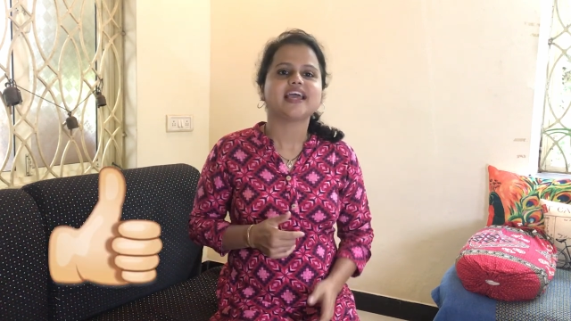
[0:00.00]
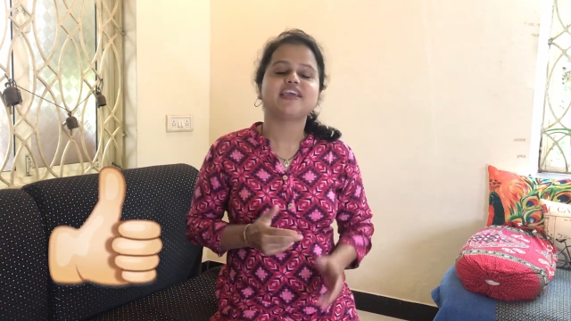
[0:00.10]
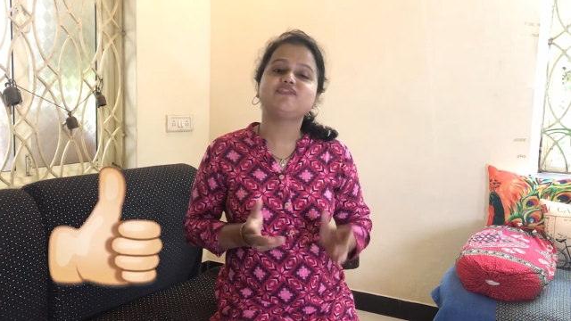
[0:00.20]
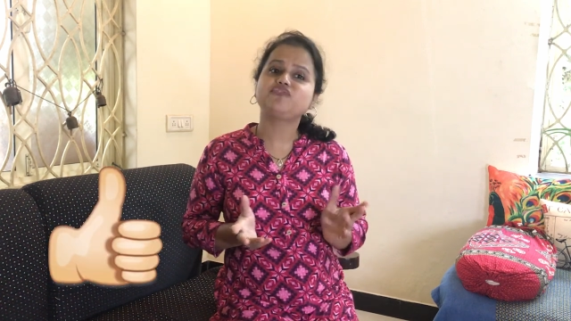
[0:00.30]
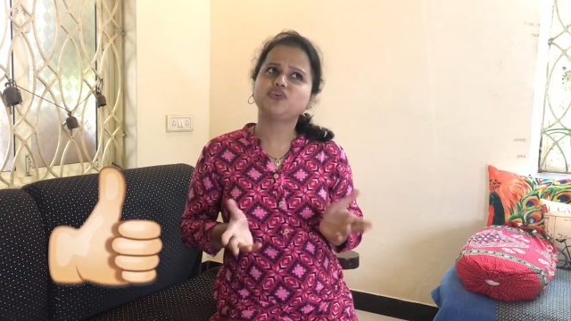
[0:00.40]

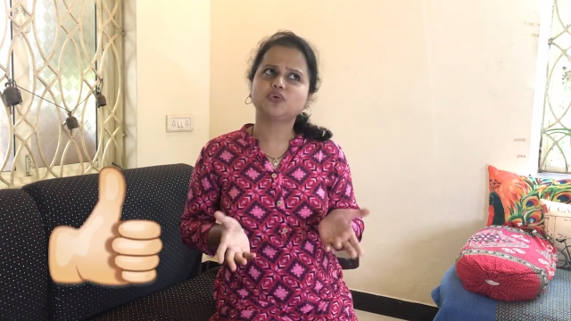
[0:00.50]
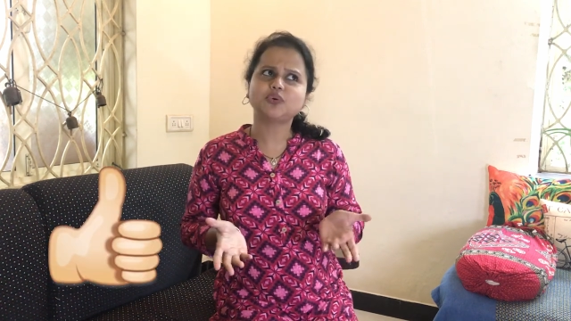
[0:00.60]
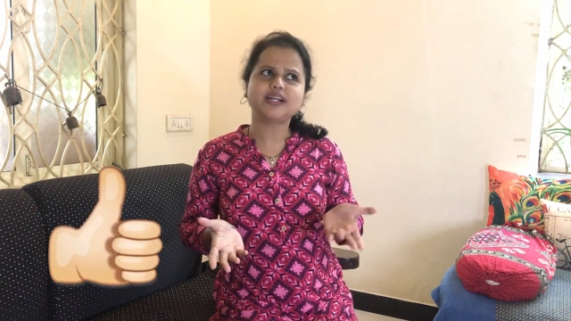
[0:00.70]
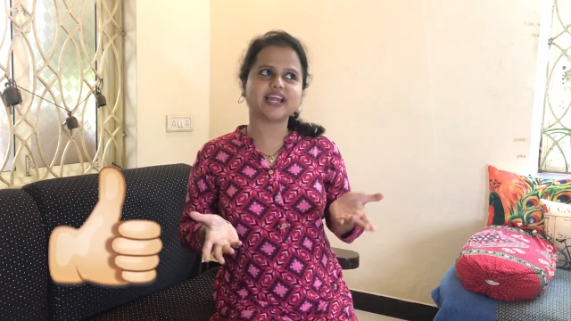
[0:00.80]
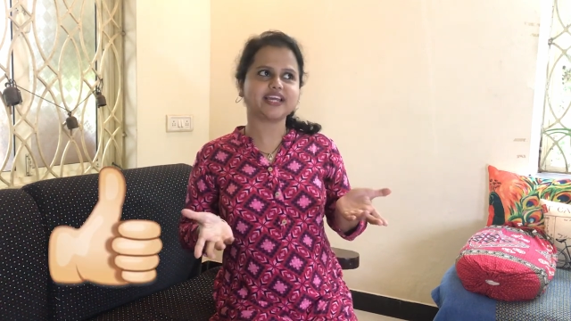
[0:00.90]
If you
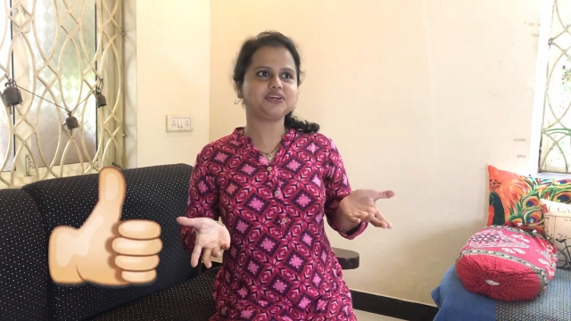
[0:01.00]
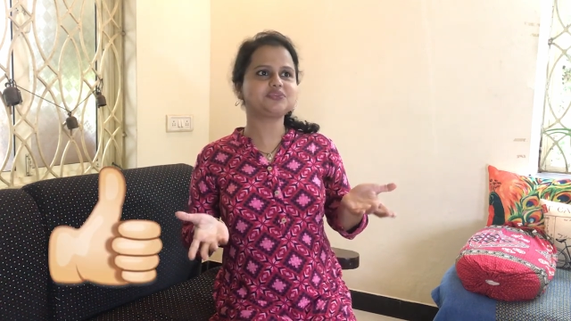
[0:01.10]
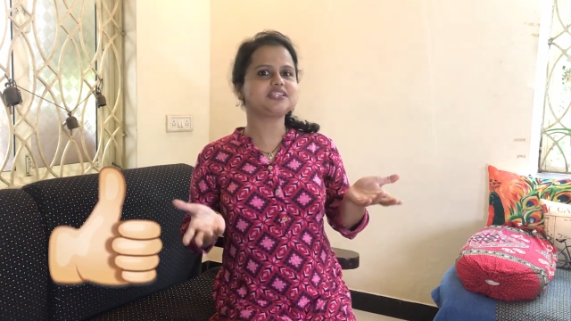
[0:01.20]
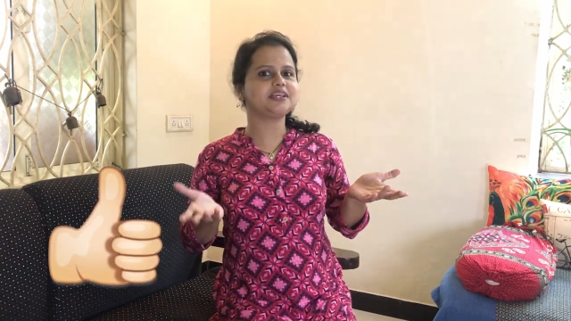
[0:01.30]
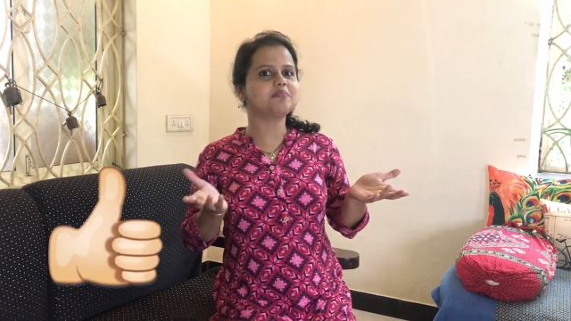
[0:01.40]
would like to
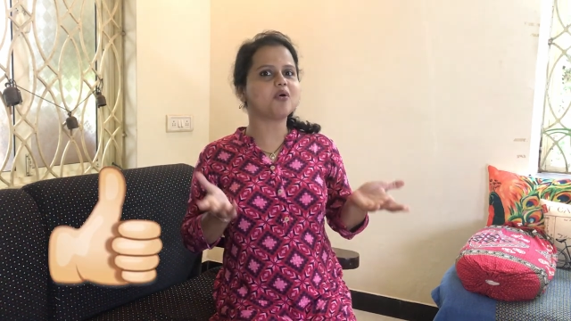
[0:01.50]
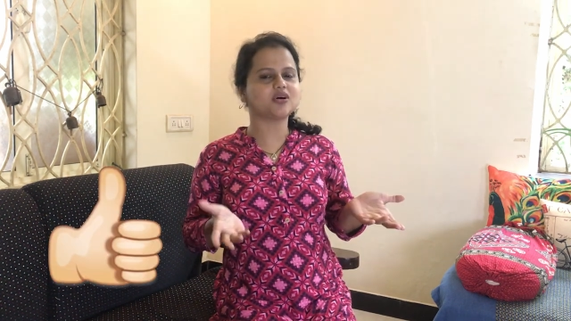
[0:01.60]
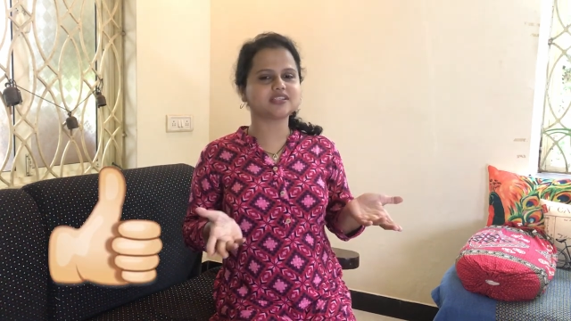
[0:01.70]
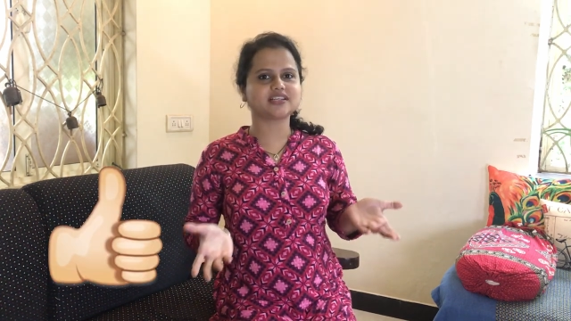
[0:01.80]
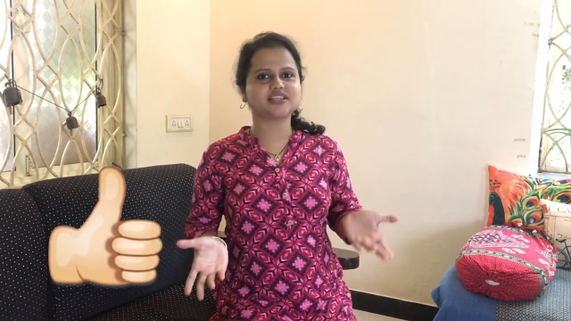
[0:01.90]
see
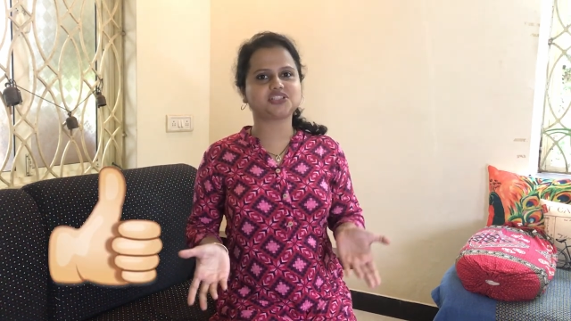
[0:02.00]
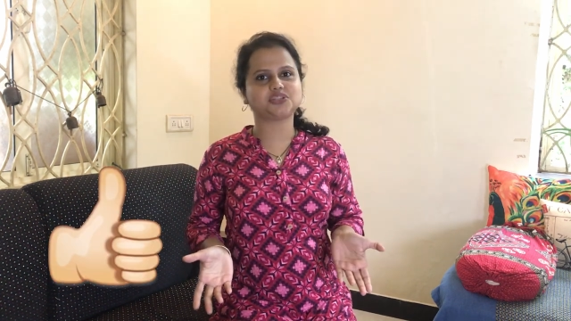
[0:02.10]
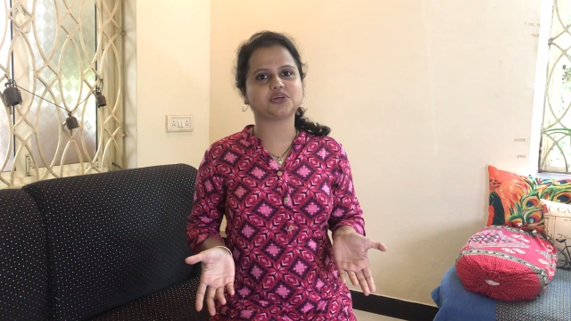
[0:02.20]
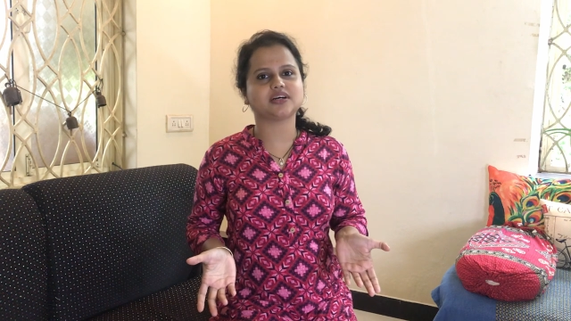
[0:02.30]
more such